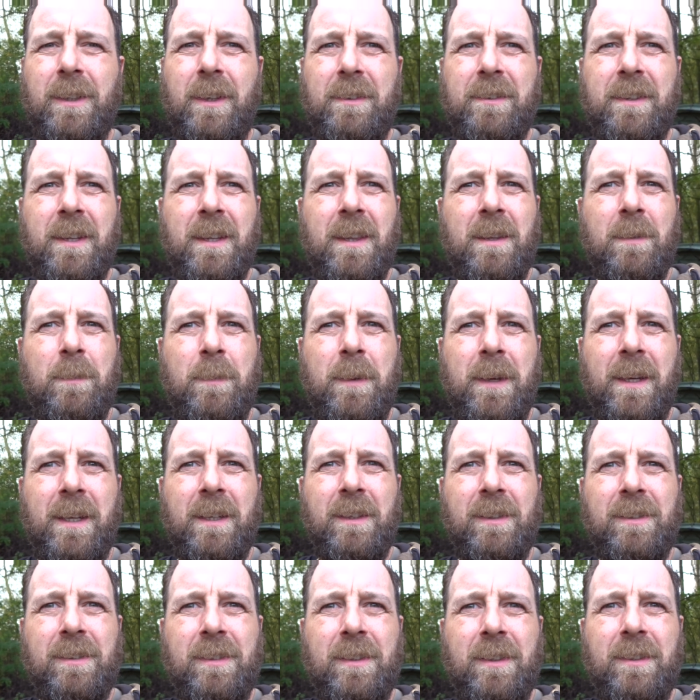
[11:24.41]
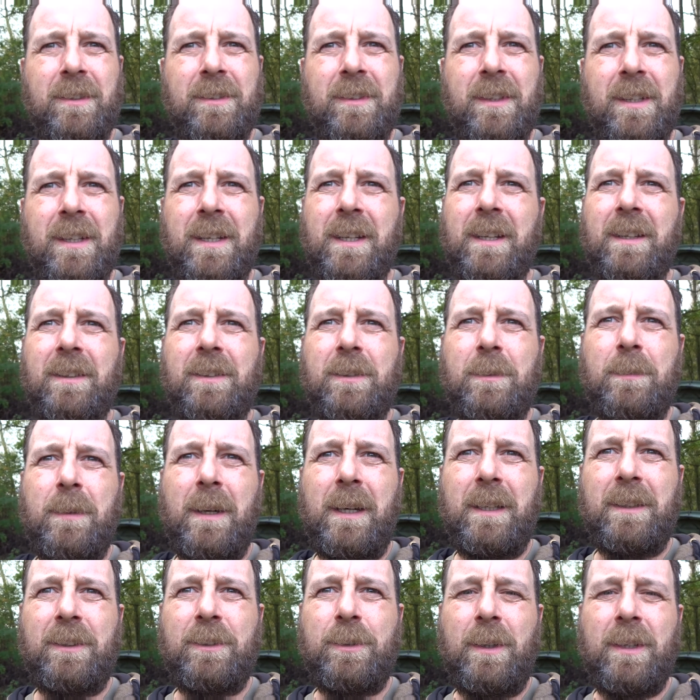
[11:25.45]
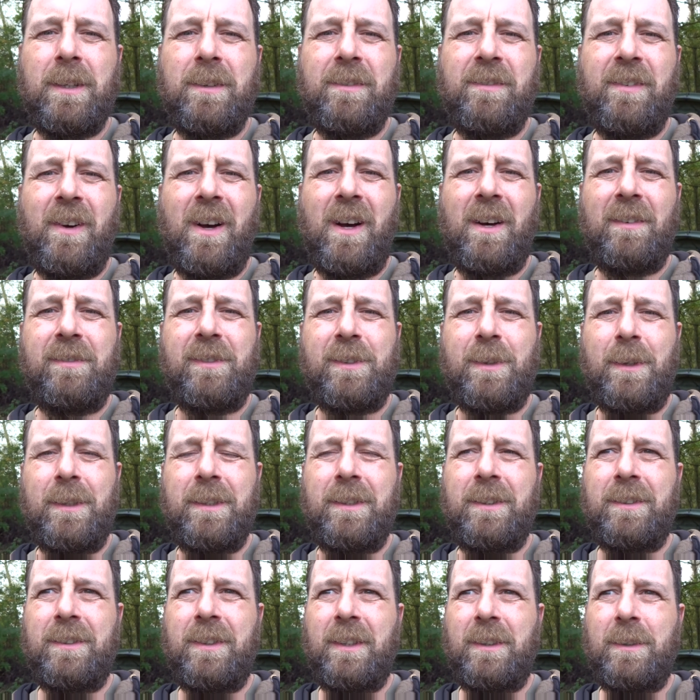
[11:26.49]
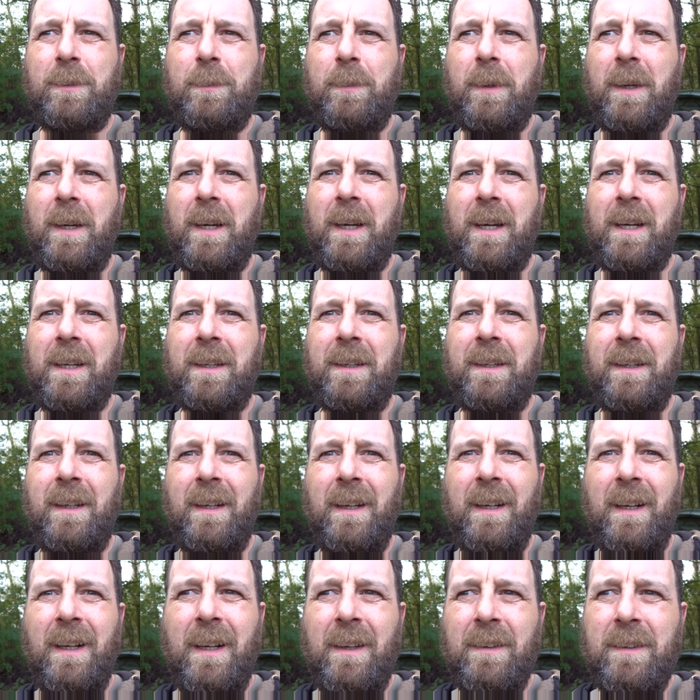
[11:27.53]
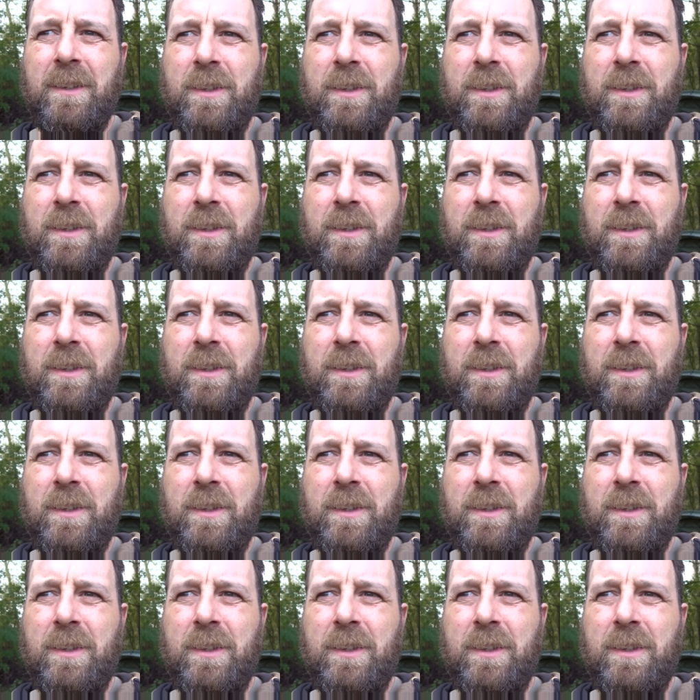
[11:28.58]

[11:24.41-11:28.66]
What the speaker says: I think the biggest that's in here is about £25, £26.